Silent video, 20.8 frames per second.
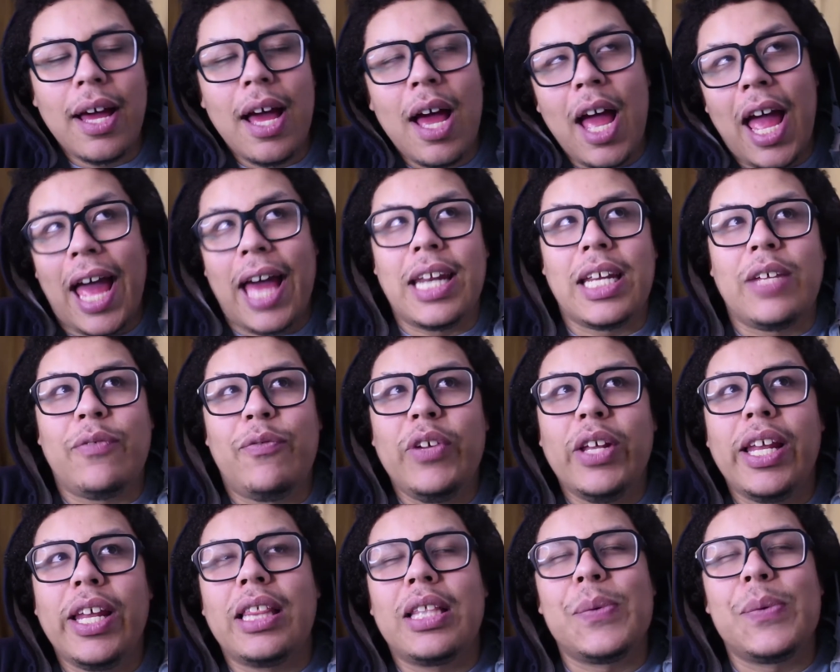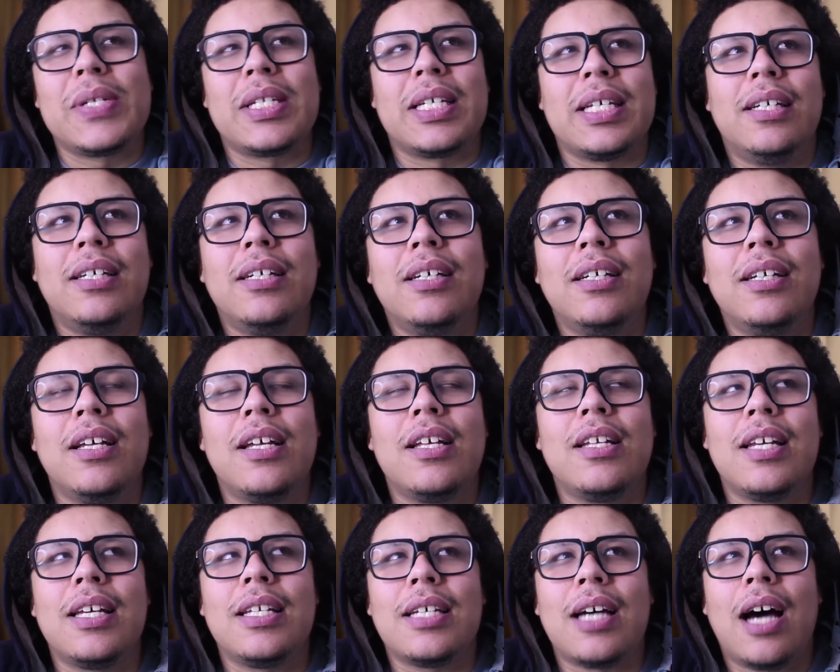And I feel like there was a
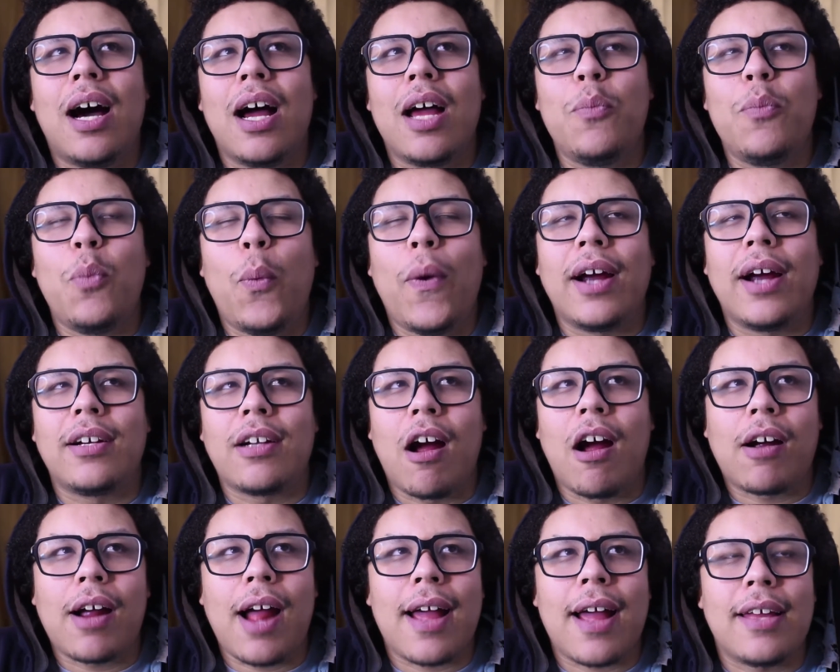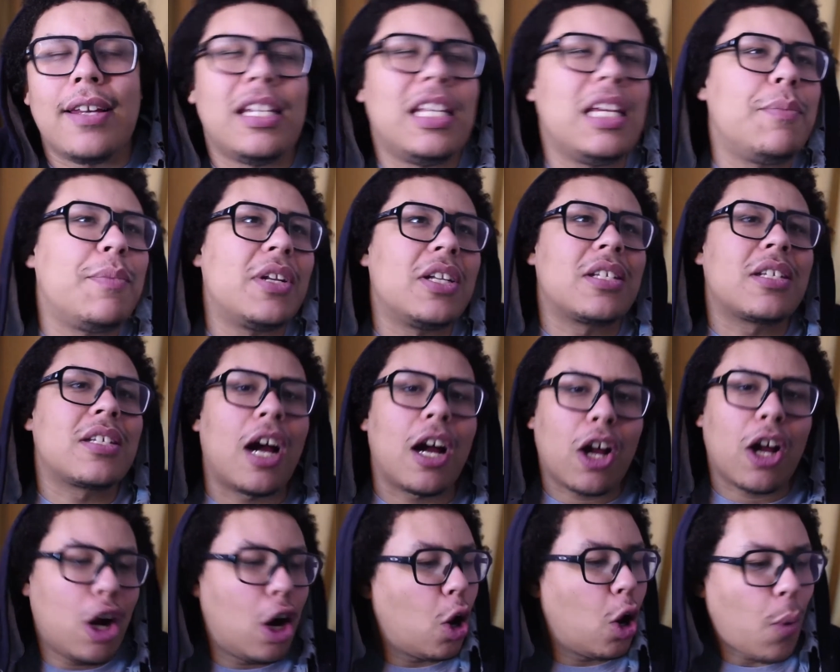time where dark academia just got
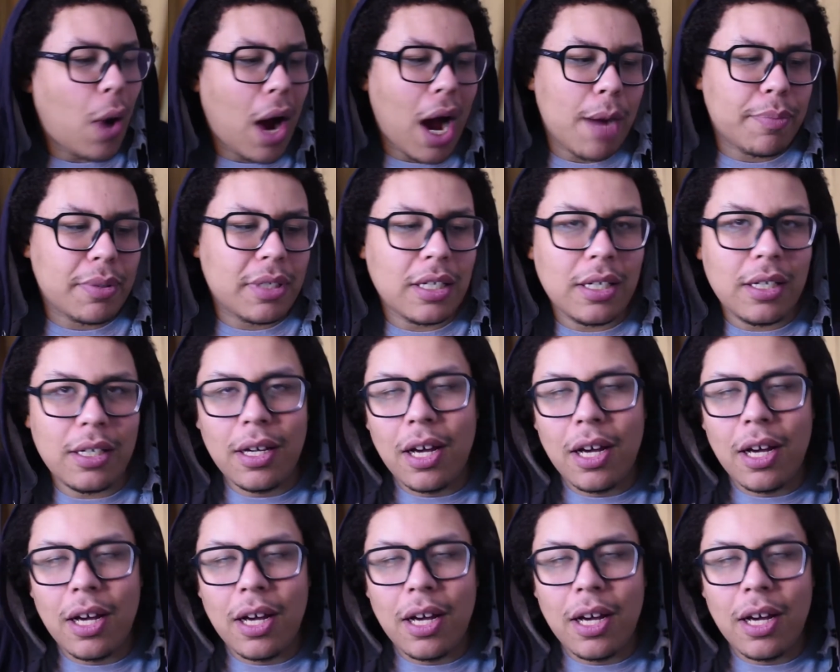co-opted